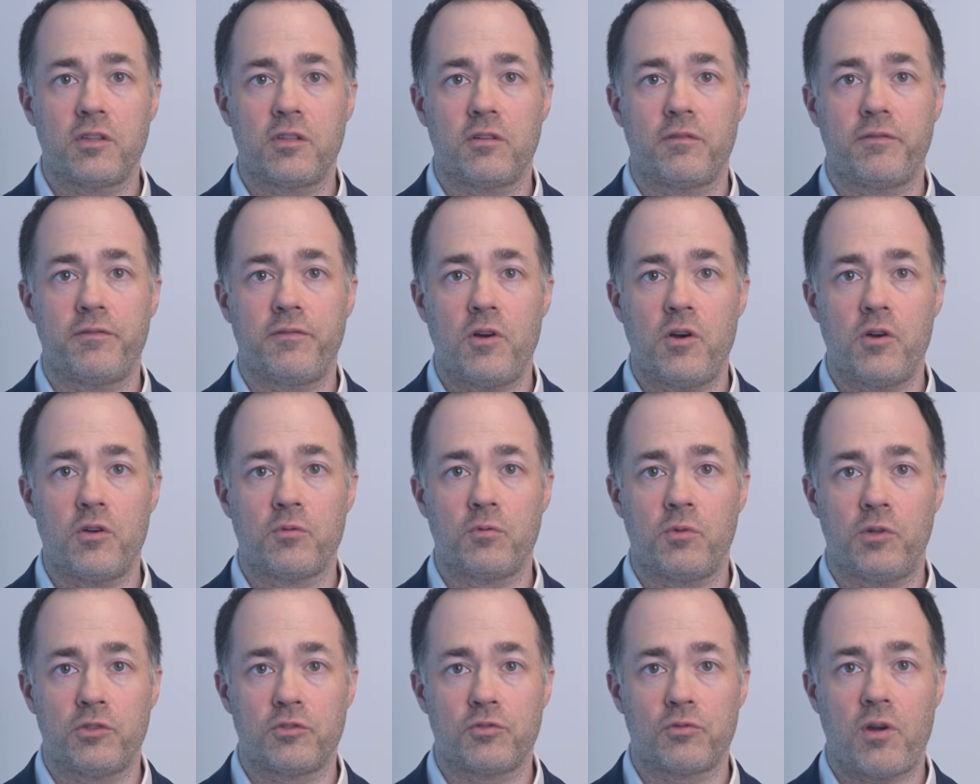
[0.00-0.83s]
at their
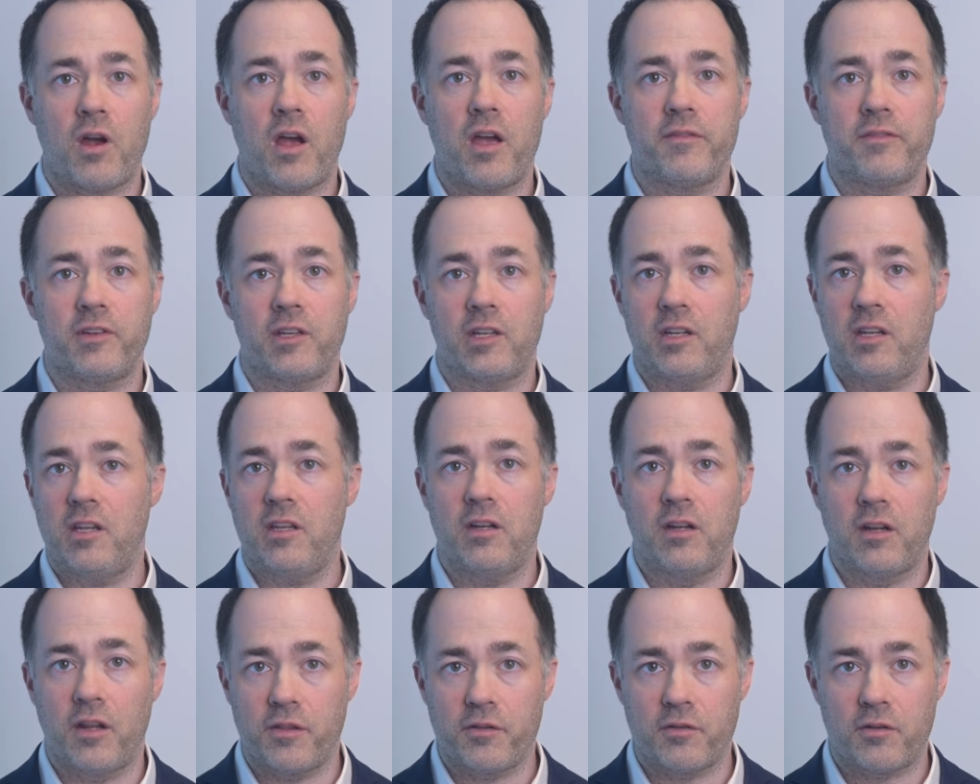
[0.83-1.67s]
phone while driving and hit
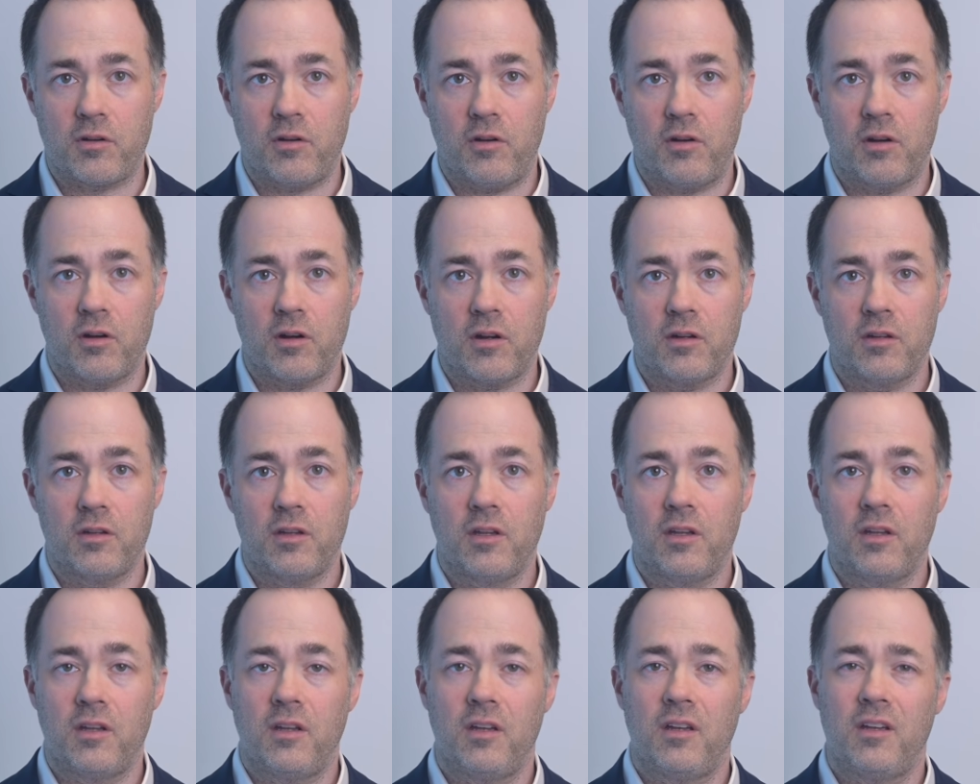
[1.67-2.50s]
another car?
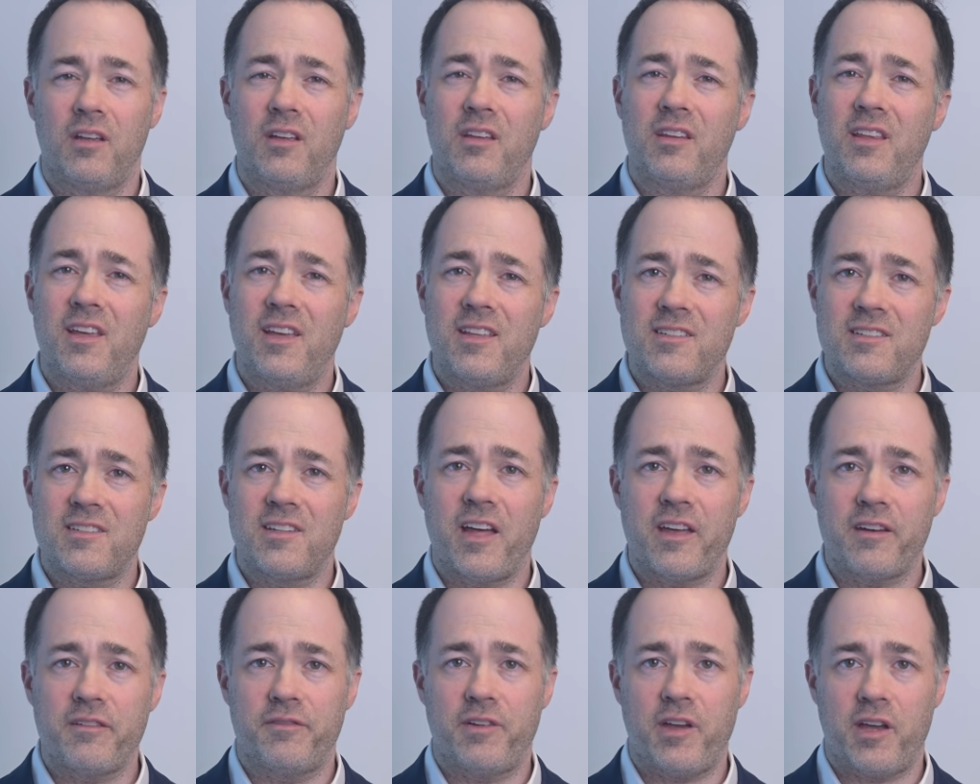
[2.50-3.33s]
That's
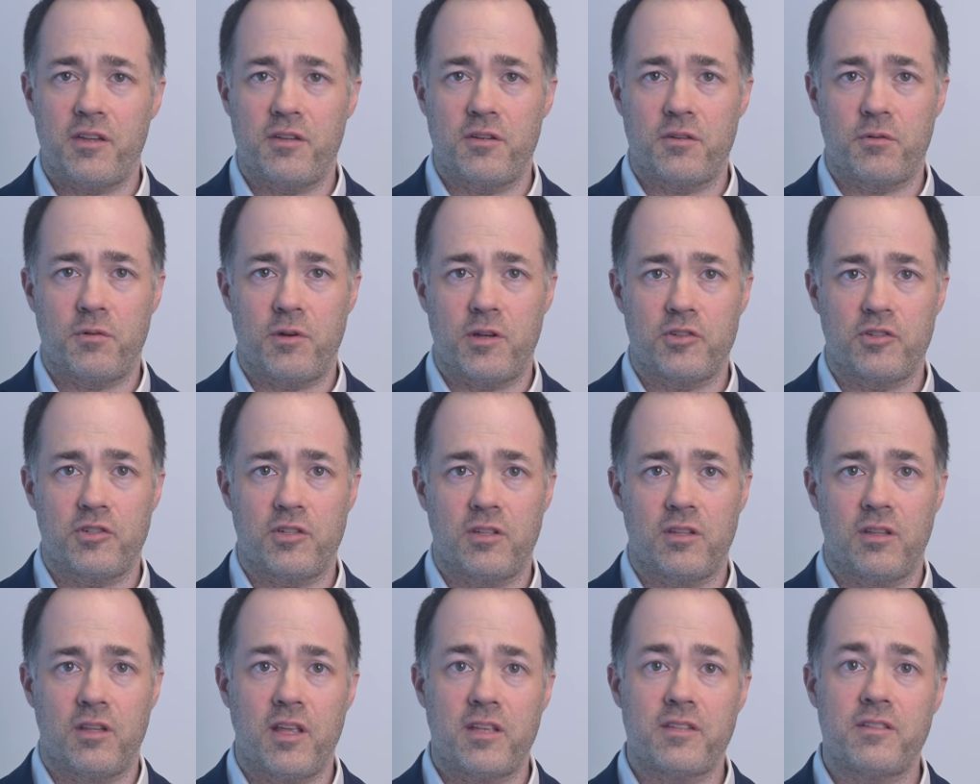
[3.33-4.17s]
not a value
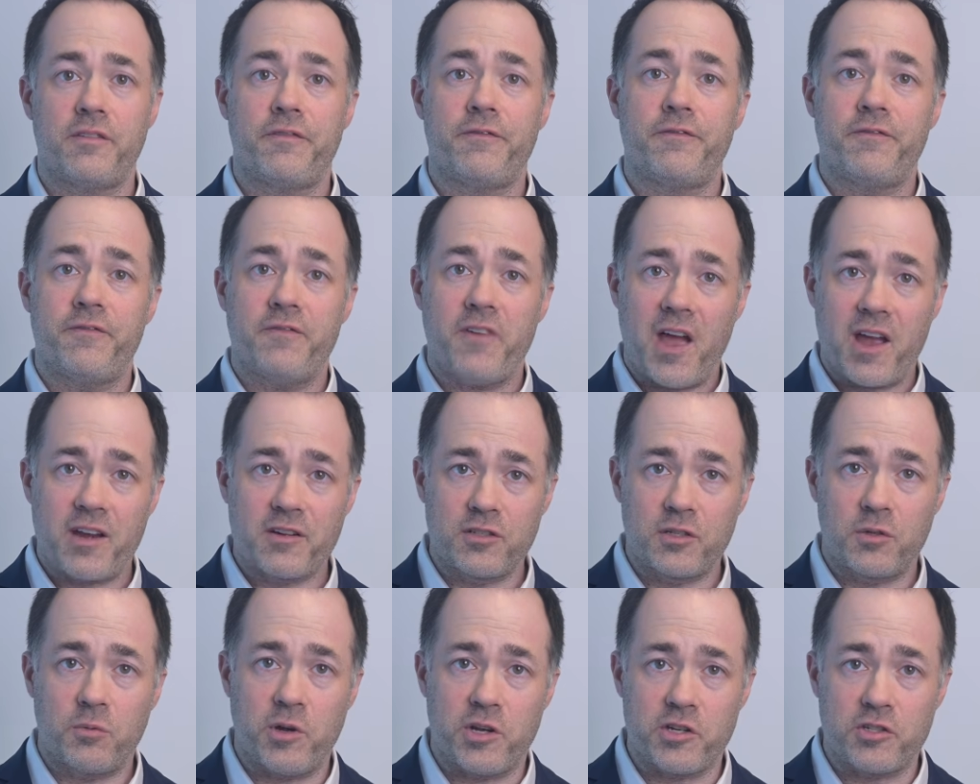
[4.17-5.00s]
question. That's a
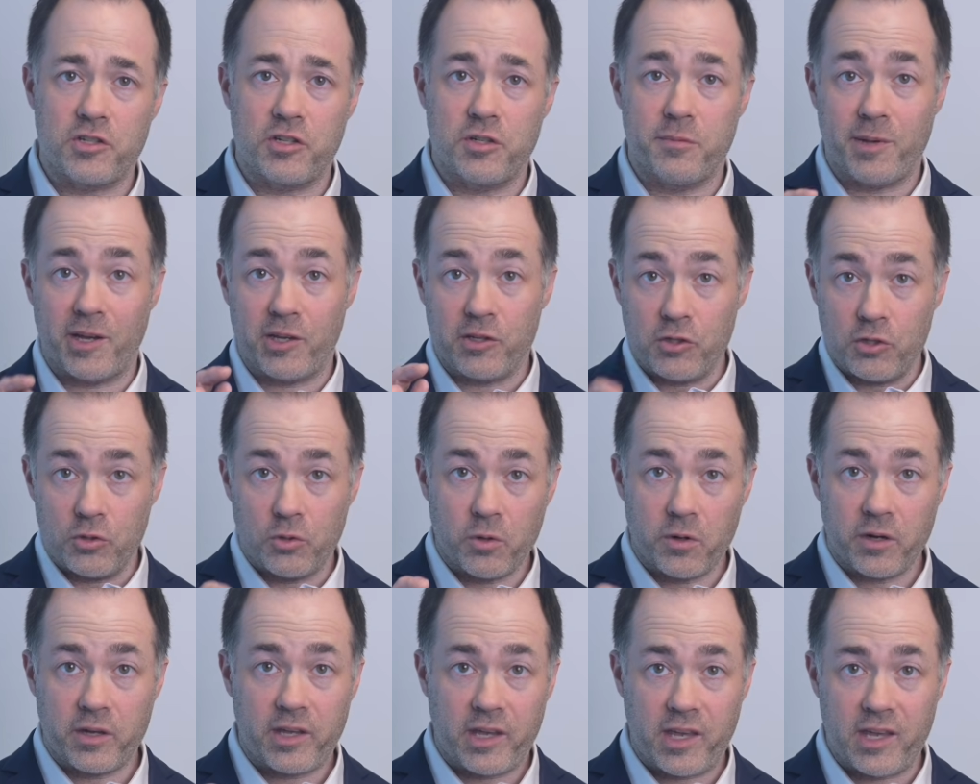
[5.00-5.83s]
fact question about
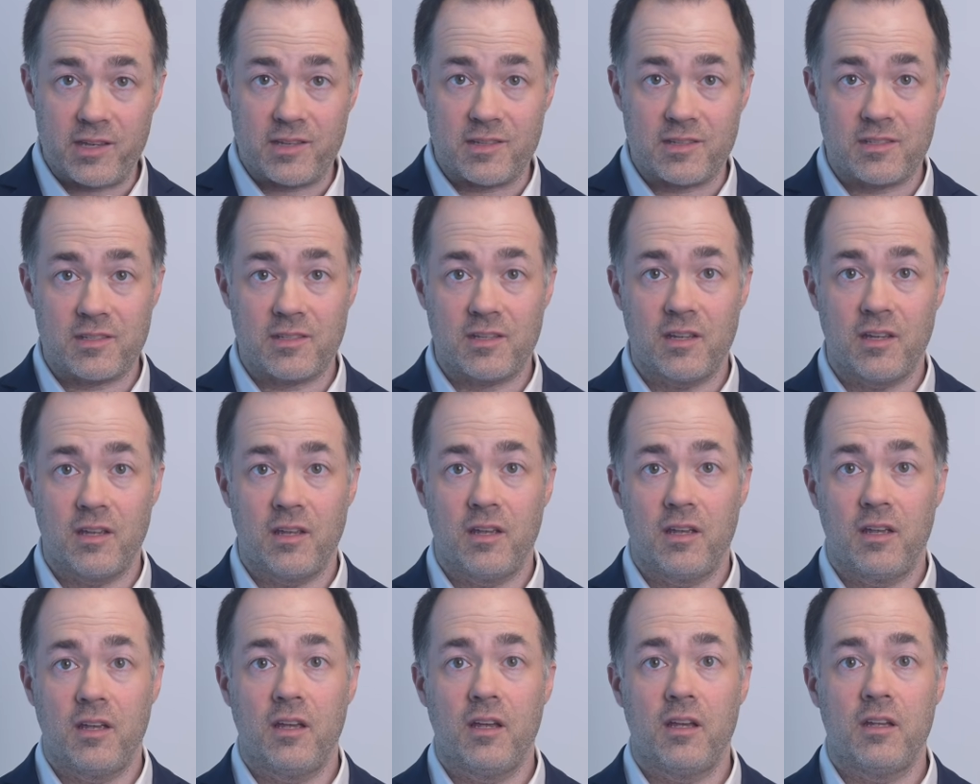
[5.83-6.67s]
your case.
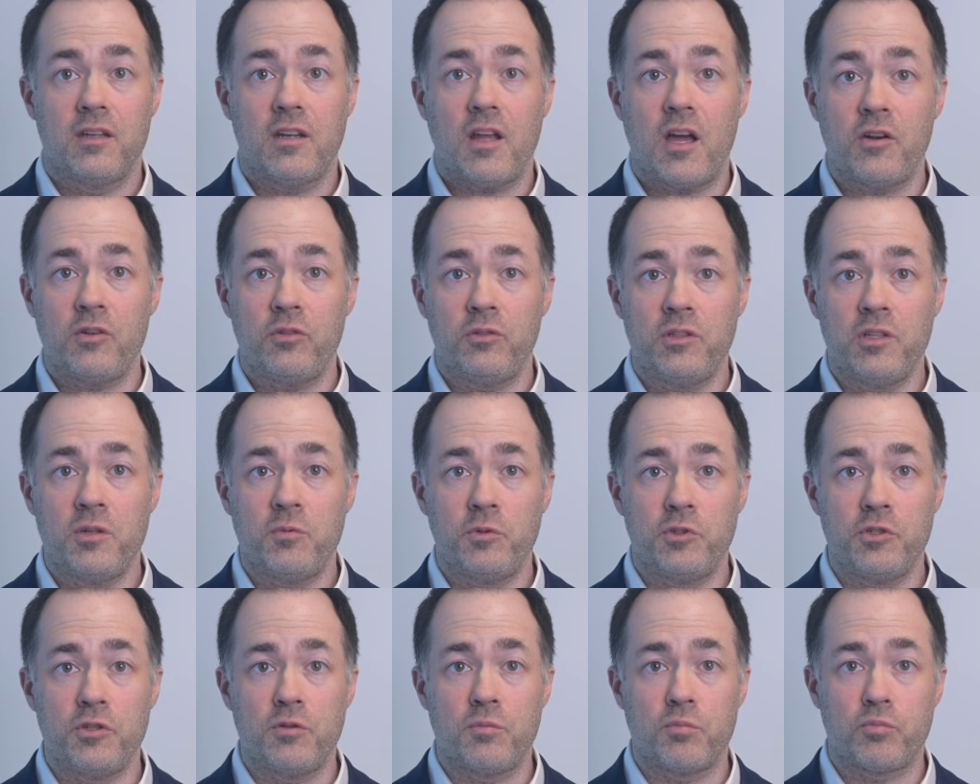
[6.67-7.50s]
Not only
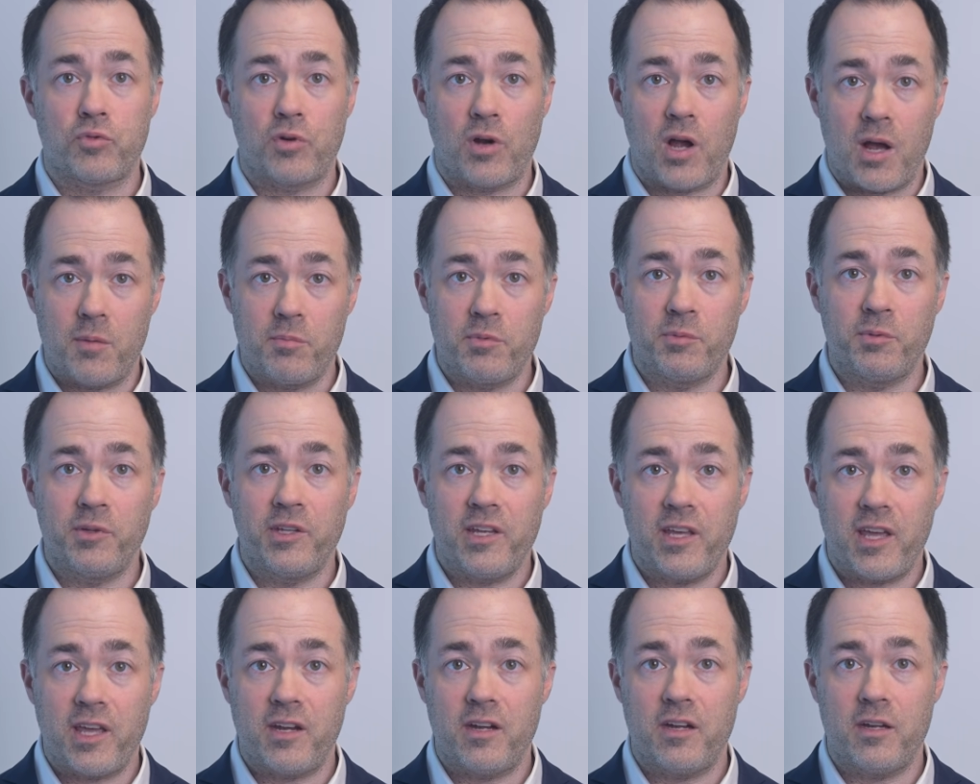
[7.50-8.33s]
will you
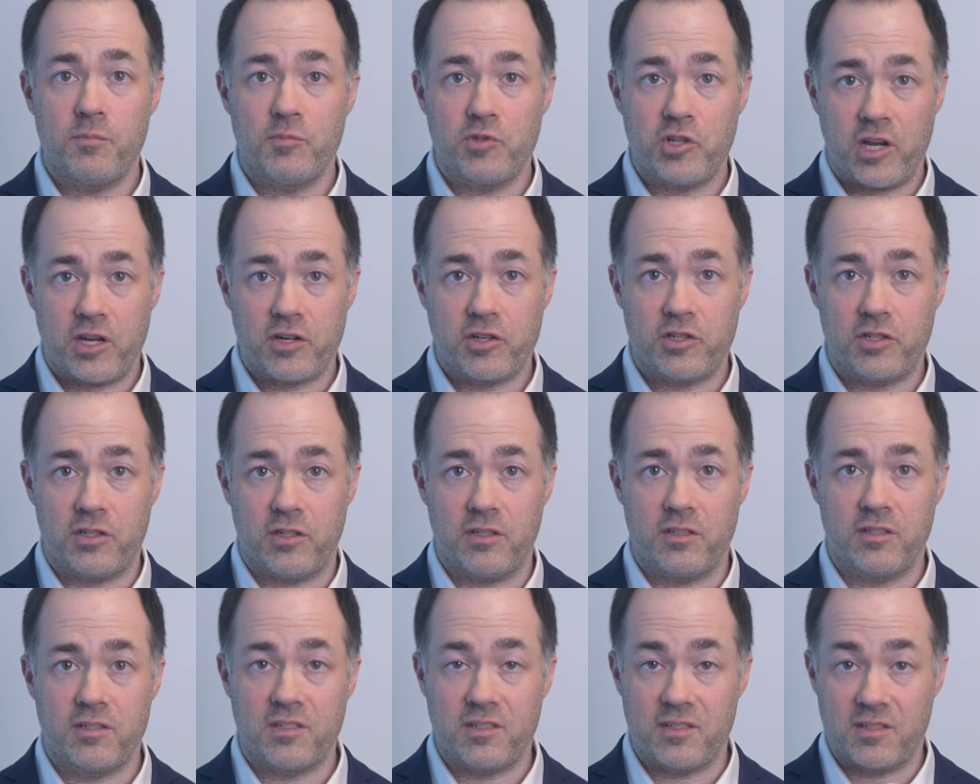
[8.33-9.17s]
probably get an
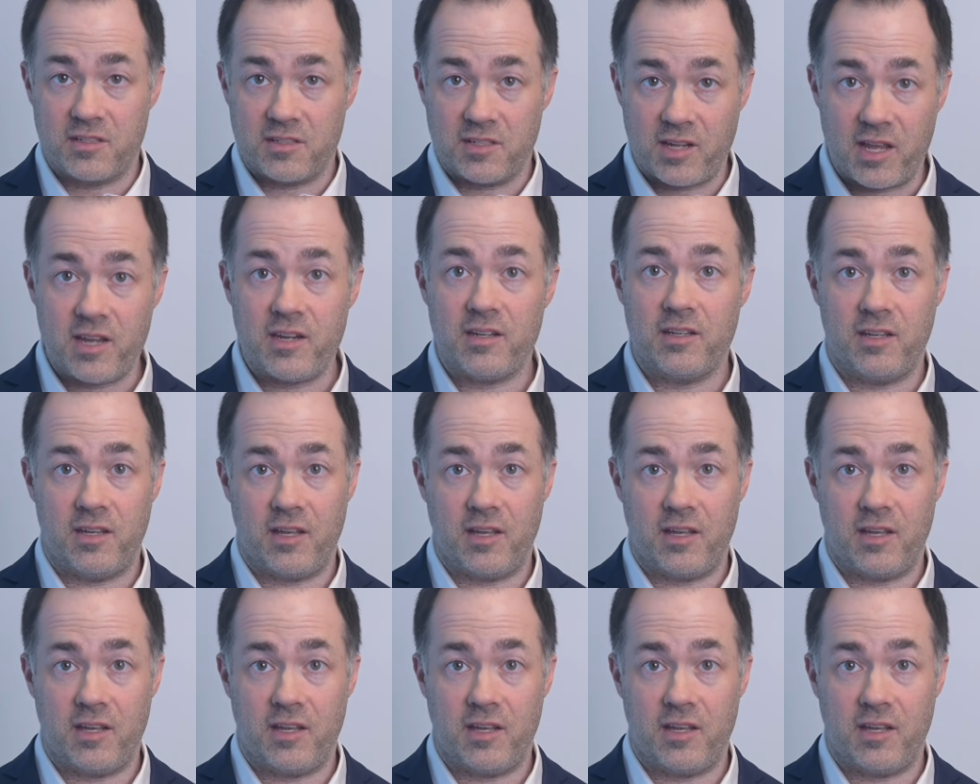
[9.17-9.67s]
objection sustained